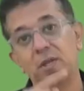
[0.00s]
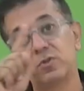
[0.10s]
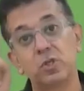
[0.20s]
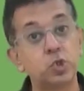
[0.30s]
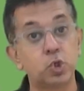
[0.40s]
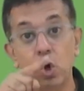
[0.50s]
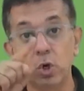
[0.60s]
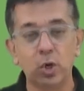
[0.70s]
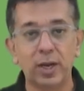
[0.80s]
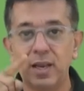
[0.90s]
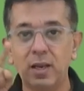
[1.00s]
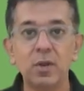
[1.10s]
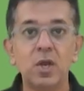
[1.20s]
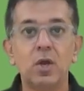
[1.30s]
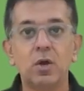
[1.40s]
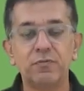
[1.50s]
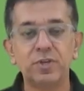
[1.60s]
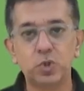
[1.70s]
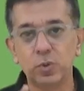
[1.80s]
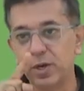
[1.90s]
There was a jog dial,
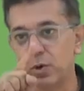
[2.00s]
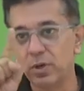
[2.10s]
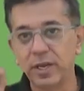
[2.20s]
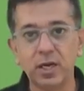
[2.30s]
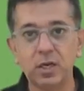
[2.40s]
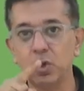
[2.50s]
which you can rotate